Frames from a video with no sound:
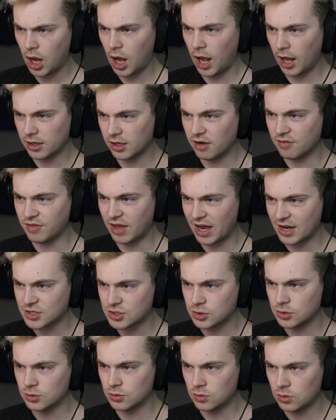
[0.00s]
I love that,
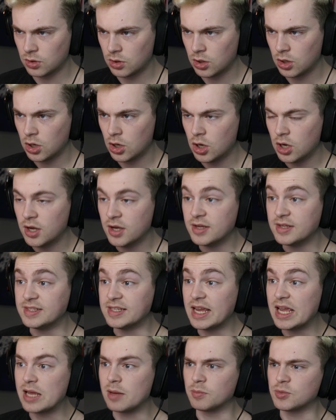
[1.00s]
too.
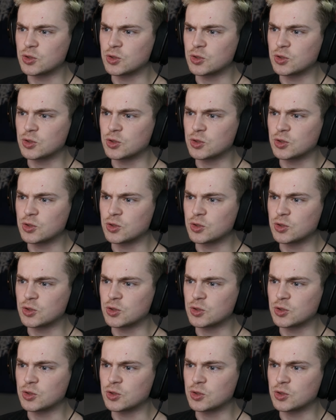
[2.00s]
Damn,